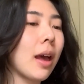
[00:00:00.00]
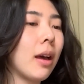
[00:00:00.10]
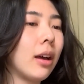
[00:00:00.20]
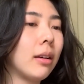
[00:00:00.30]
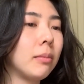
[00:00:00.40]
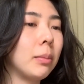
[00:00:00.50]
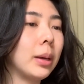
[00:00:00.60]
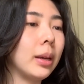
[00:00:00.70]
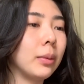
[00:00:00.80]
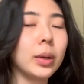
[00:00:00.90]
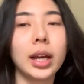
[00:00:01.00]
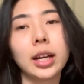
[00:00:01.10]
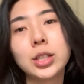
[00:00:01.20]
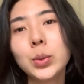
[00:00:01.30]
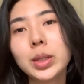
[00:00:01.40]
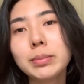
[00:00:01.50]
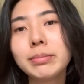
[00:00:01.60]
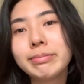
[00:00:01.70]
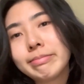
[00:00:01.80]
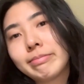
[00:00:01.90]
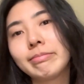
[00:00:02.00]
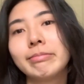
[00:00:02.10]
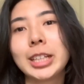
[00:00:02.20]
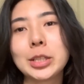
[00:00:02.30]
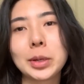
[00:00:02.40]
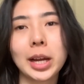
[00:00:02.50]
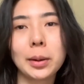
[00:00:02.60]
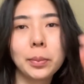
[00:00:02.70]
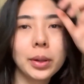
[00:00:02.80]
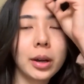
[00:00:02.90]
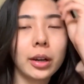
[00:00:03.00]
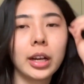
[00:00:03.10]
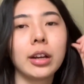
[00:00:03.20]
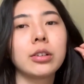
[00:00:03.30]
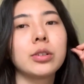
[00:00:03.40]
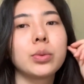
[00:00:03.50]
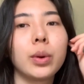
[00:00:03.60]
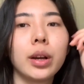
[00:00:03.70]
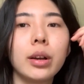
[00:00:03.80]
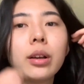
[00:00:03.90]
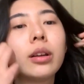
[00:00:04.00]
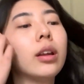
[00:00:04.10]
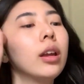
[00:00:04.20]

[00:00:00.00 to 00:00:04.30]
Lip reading: But we gotta do them because we gotta put our characters where